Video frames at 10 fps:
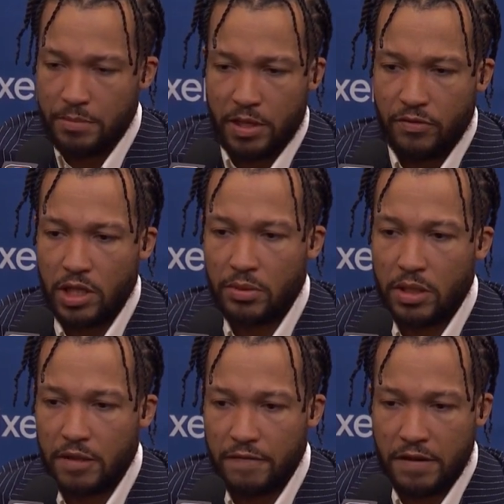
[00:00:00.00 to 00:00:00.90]
Played really
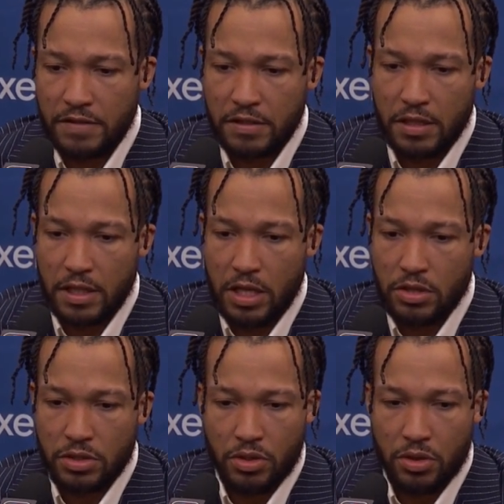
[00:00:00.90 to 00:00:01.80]
well defensively. They're
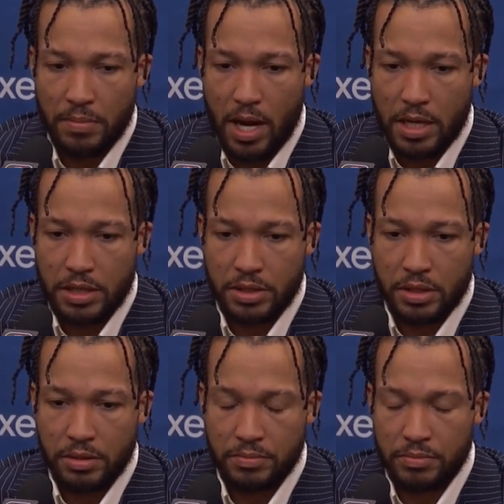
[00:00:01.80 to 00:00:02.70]
just throwing bodies
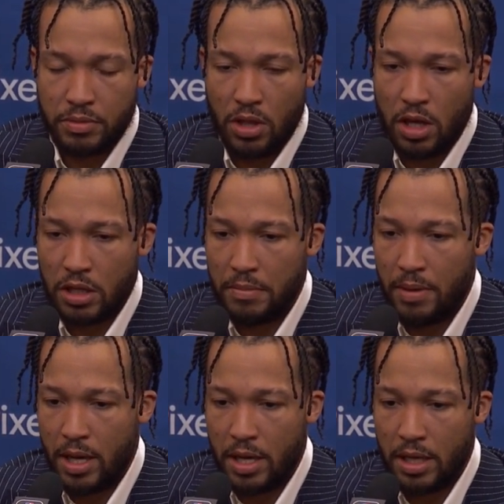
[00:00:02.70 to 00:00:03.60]
or clogging the
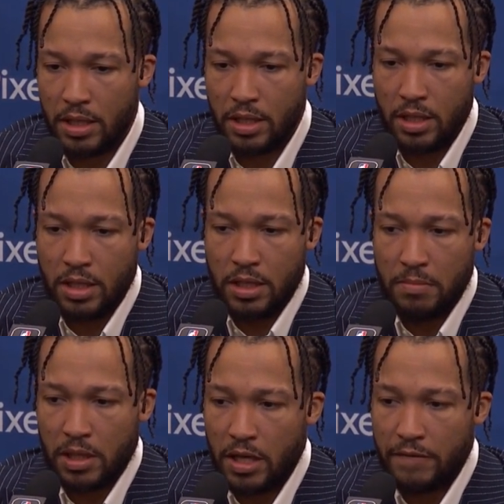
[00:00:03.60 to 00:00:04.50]
paint,
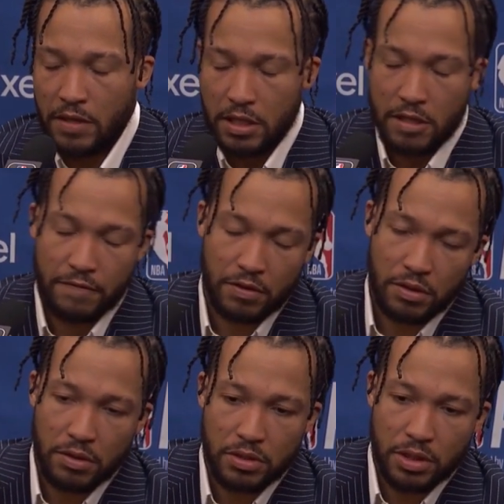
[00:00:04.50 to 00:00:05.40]
making everything
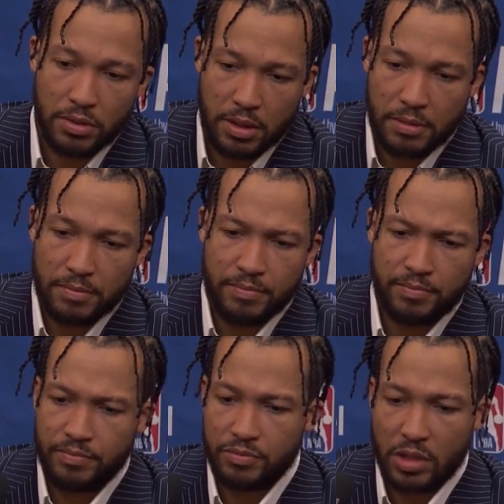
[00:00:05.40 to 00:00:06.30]
difficult. So
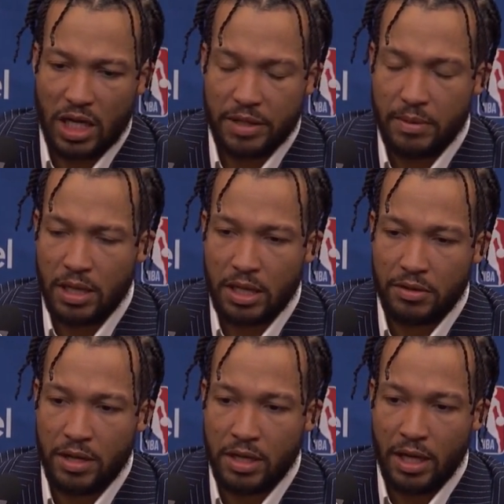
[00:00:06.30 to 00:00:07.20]
gotta give them a lot of
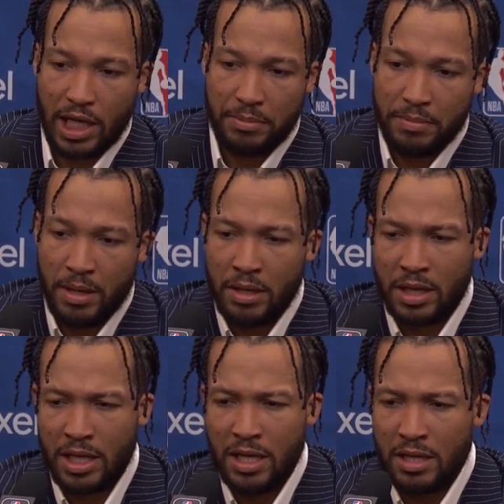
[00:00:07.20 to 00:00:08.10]
credit. I gotta be better. I
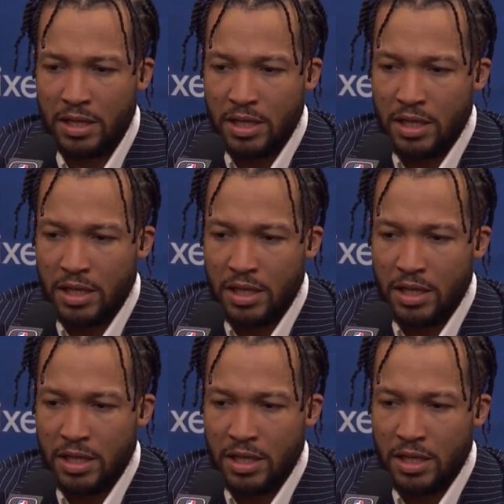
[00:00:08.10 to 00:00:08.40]
can't